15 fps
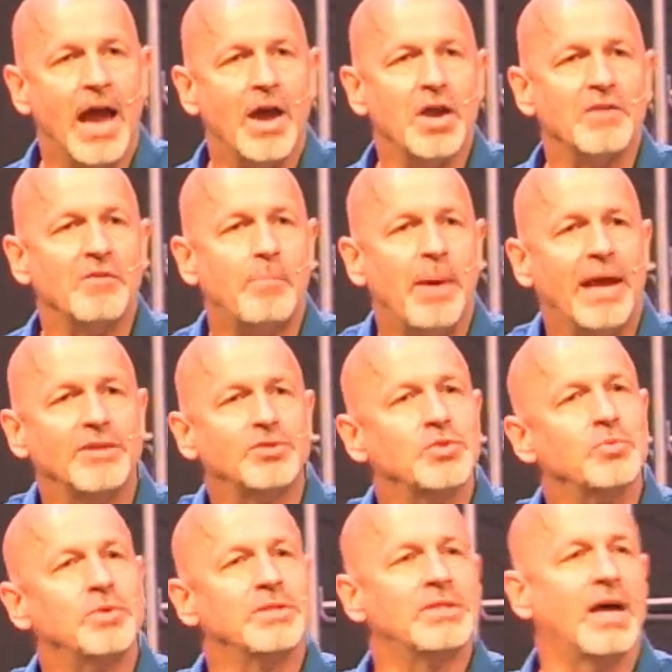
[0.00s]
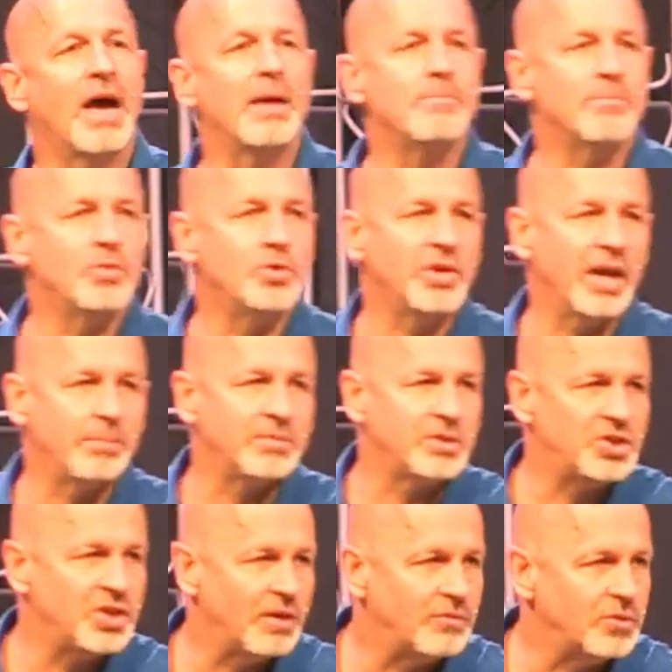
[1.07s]
I heard of a pastor one time who
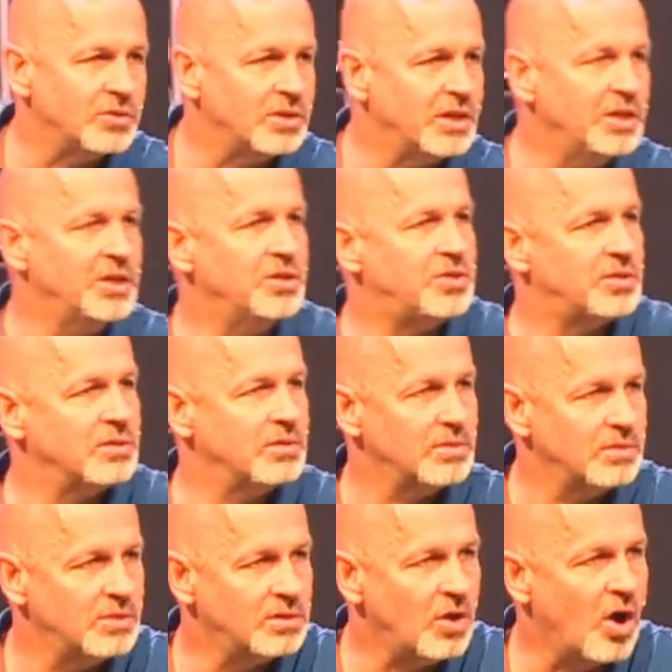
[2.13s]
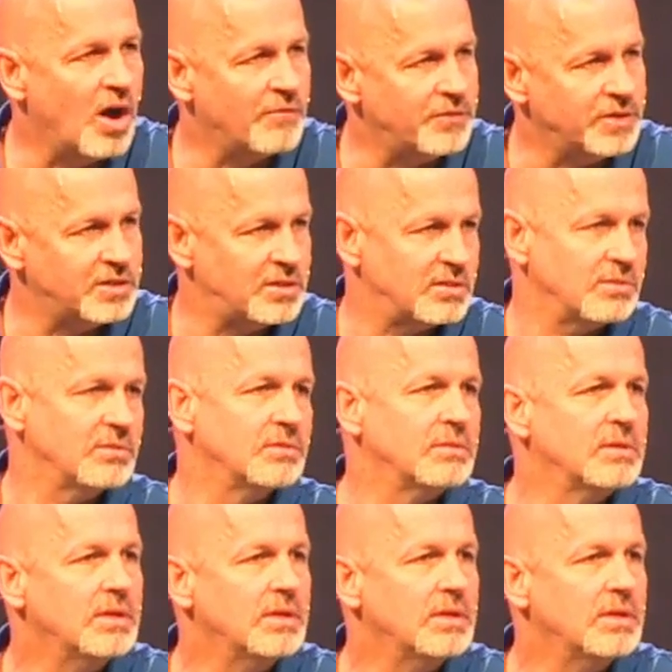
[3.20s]
kept a shovel in his office,